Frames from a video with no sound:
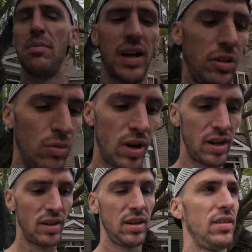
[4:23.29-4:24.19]
About to
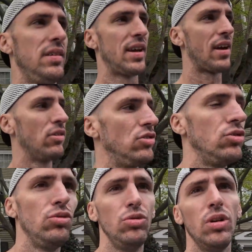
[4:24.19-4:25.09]
run down
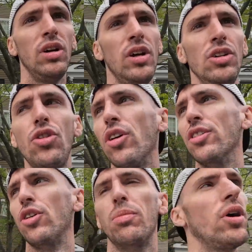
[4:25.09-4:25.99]
to
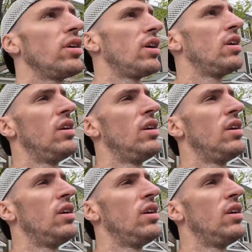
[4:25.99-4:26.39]
Dardento Park,